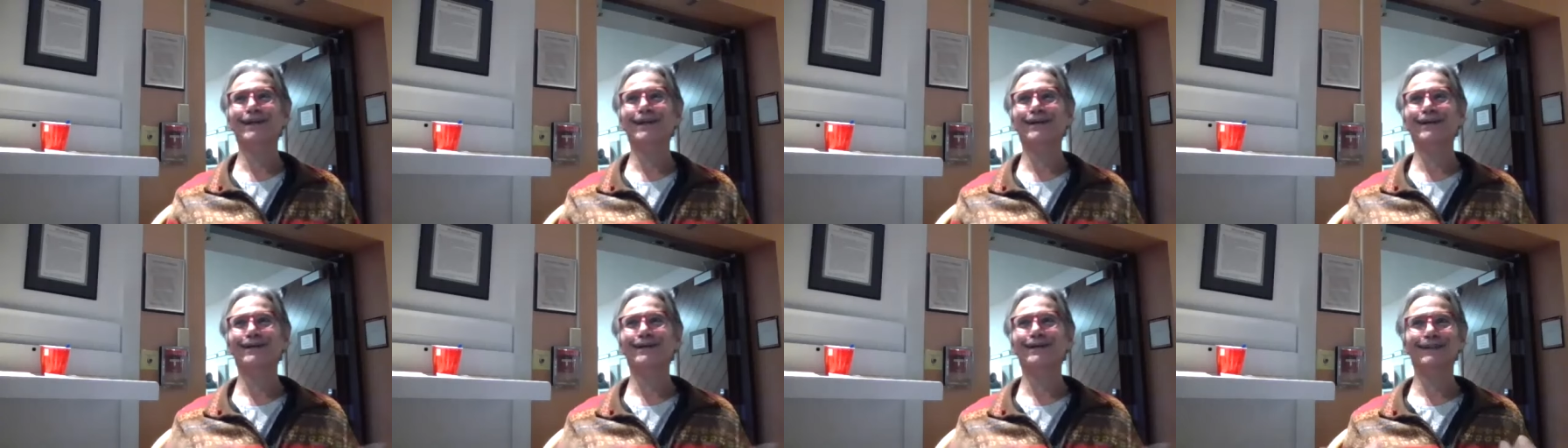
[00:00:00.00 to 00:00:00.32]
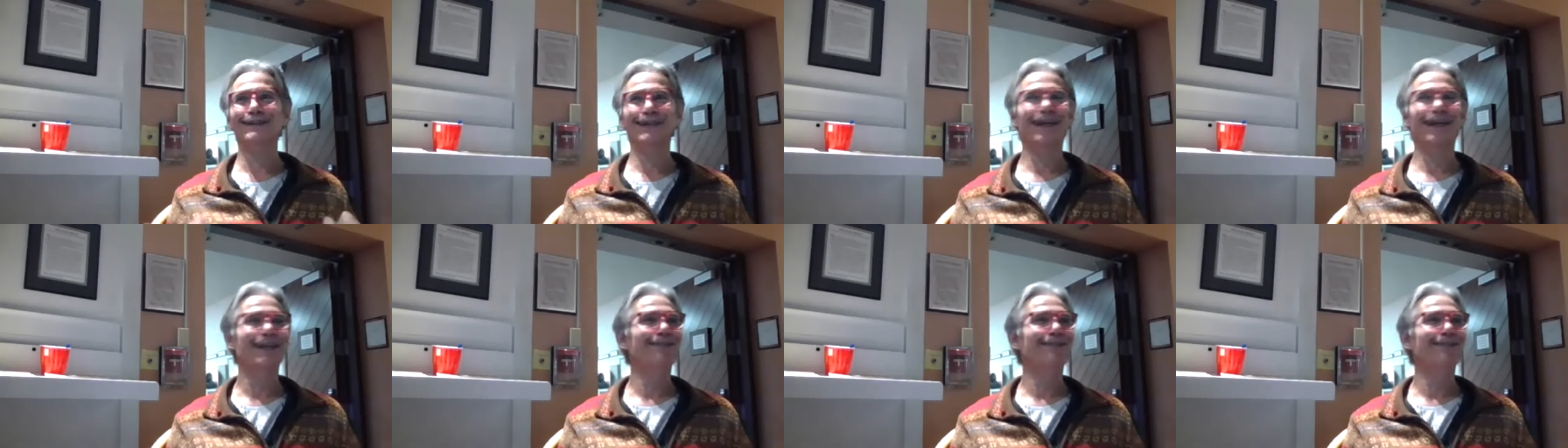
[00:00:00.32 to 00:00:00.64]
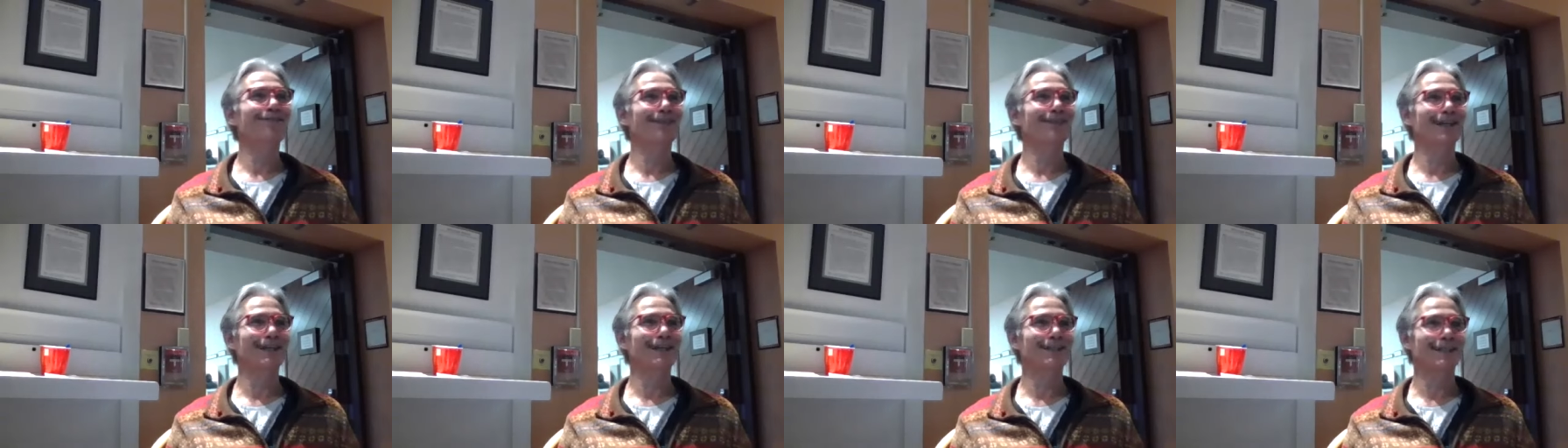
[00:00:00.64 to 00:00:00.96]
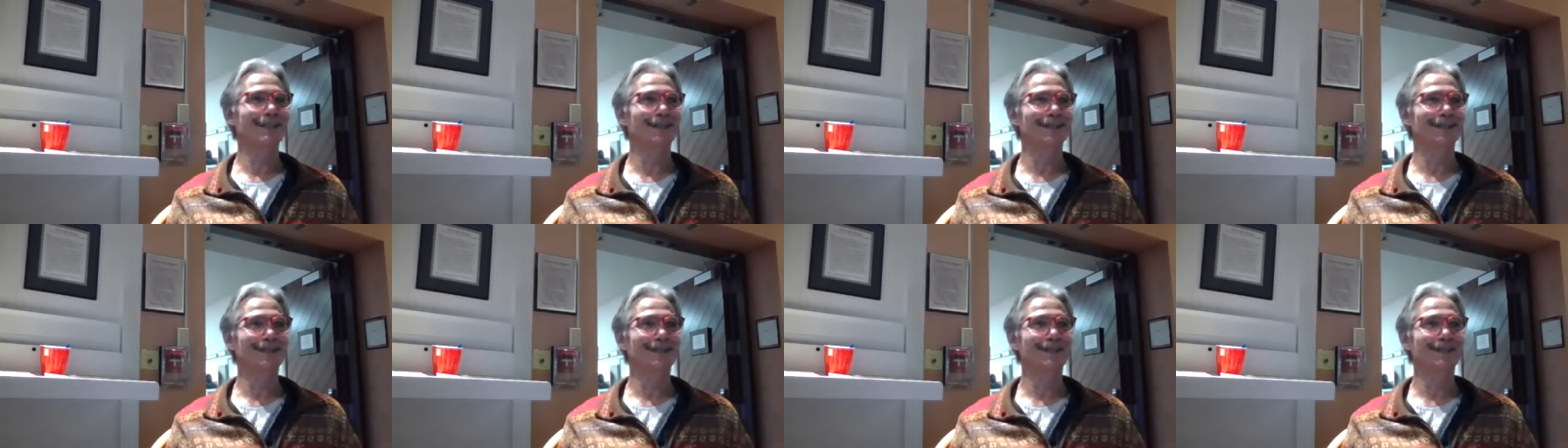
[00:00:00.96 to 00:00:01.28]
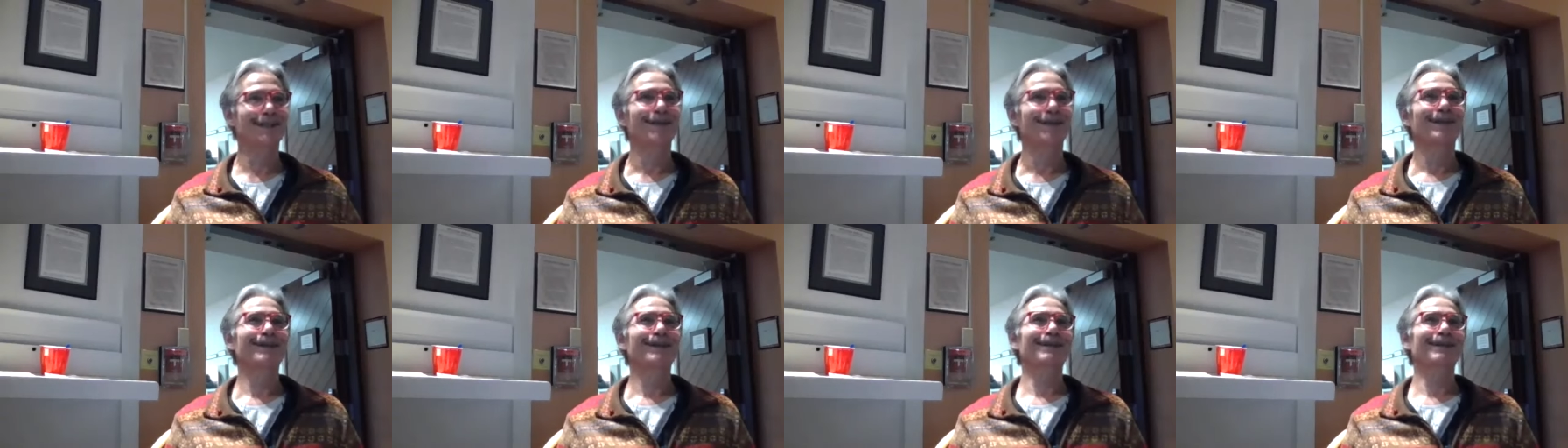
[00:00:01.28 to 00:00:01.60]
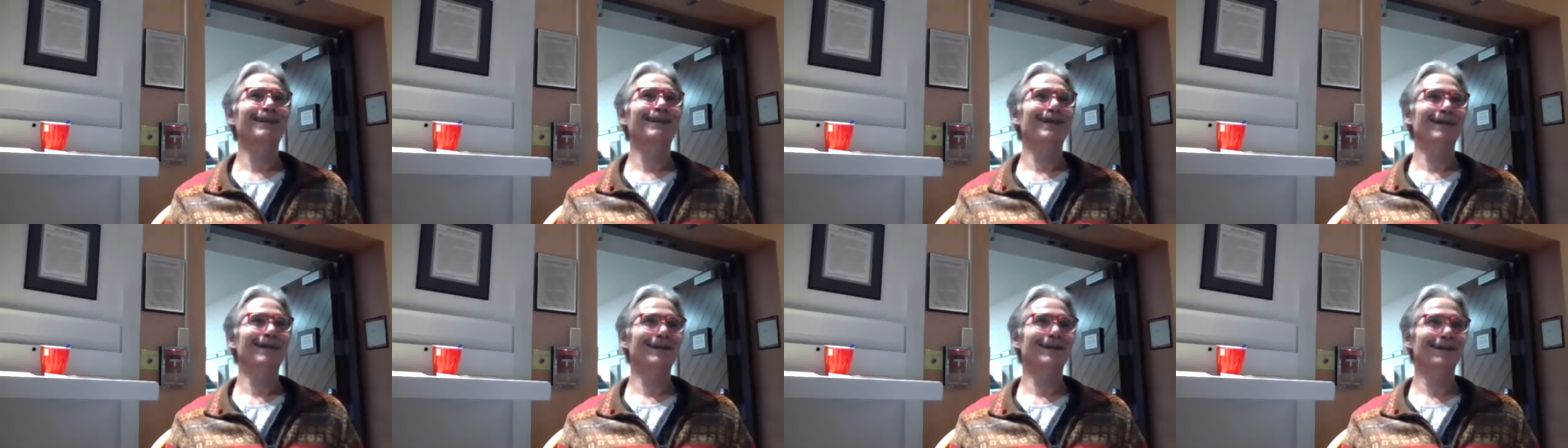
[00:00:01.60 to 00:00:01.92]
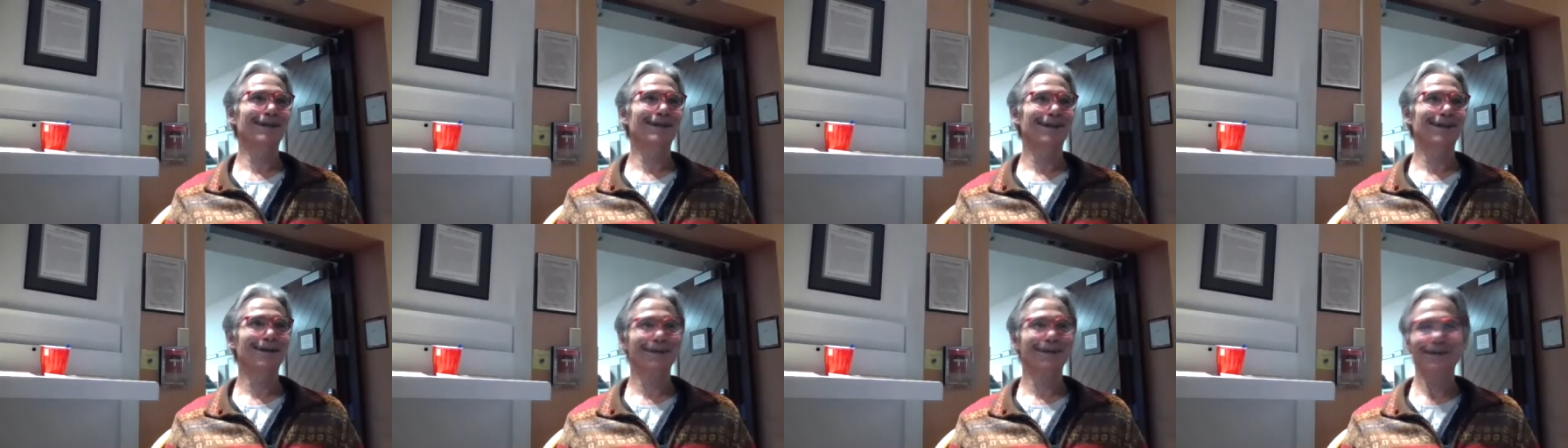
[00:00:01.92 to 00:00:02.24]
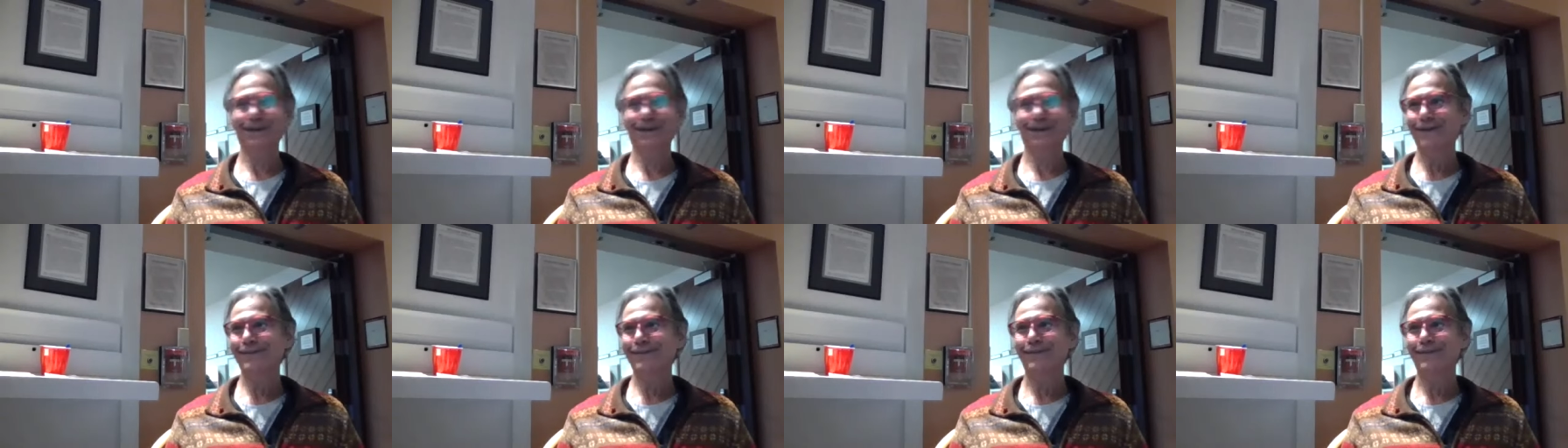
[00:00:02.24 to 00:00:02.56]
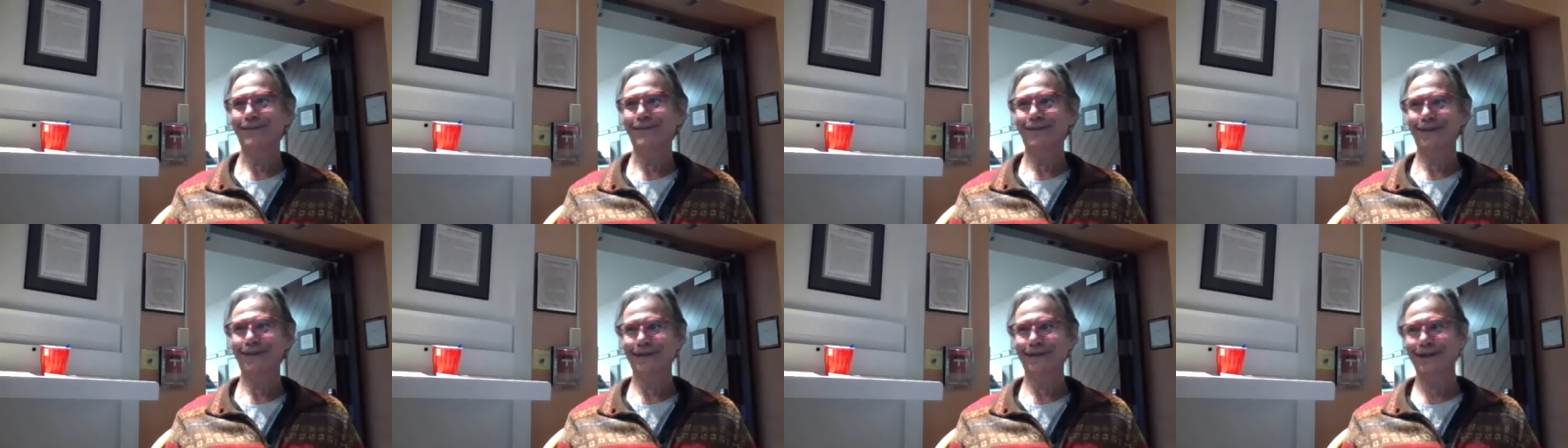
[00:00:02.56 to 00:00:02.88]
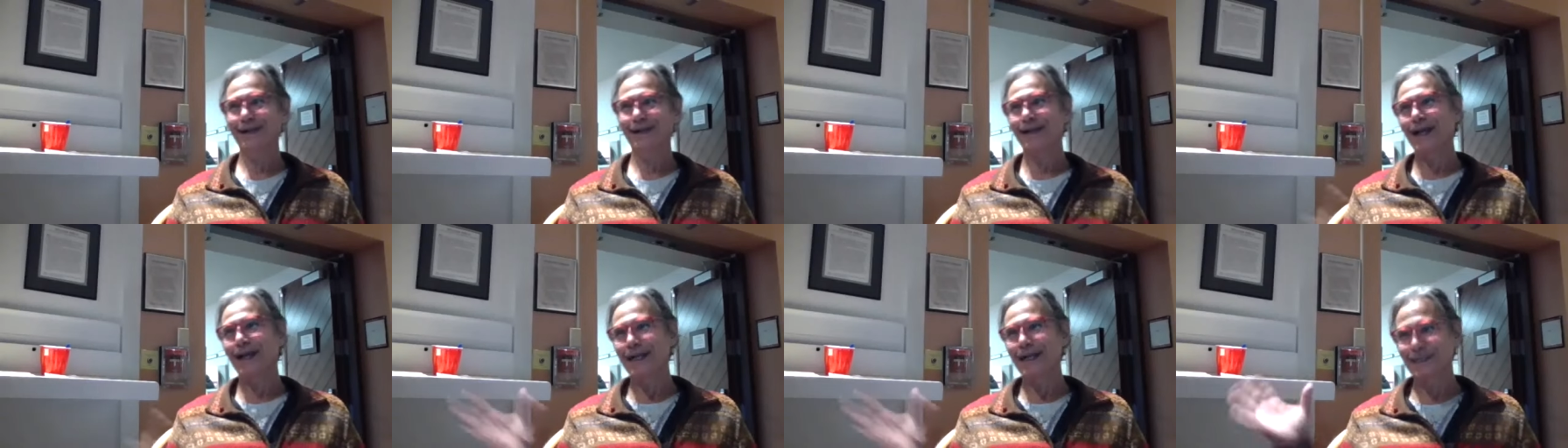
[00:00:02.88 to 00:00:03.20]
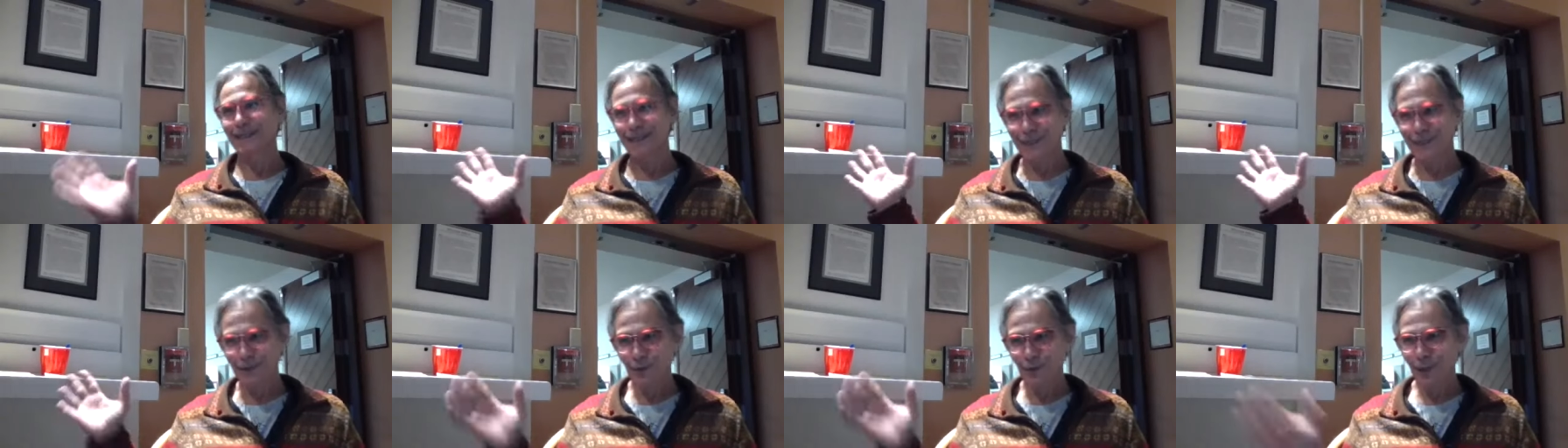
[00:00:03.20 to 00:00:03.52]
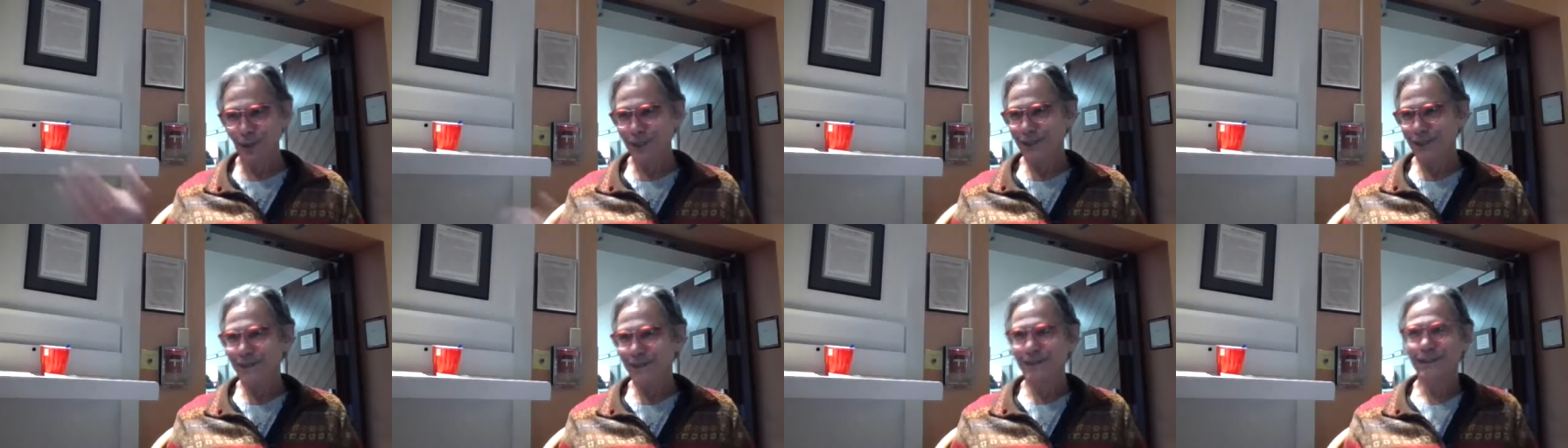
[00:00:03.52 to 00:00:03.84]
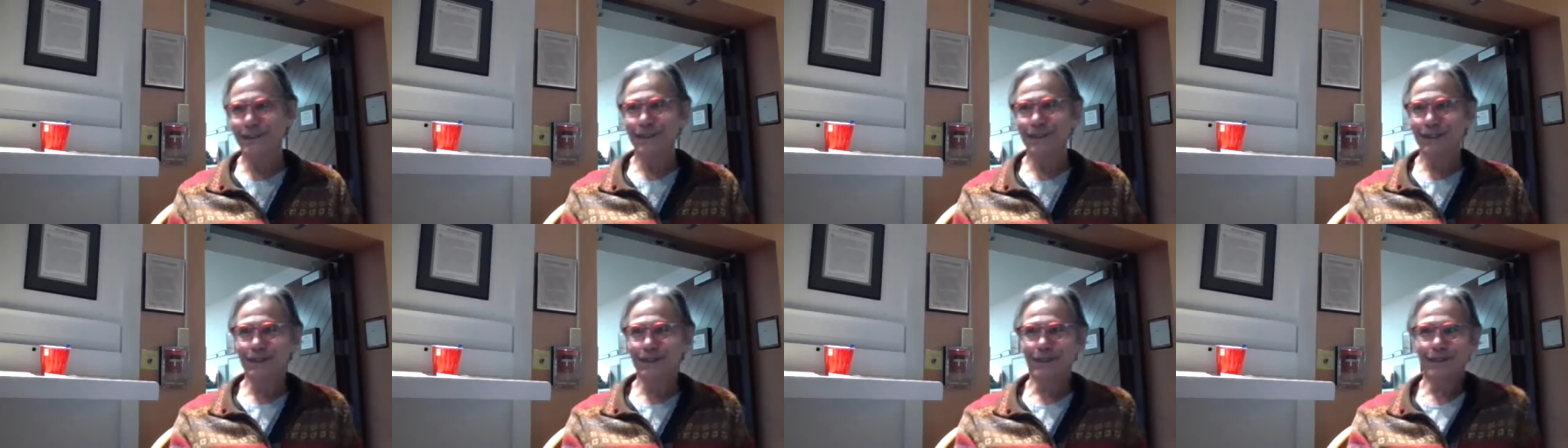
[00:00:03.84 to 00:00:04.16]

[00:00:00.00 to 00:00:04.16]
are life lessons that uh, that I just wanted to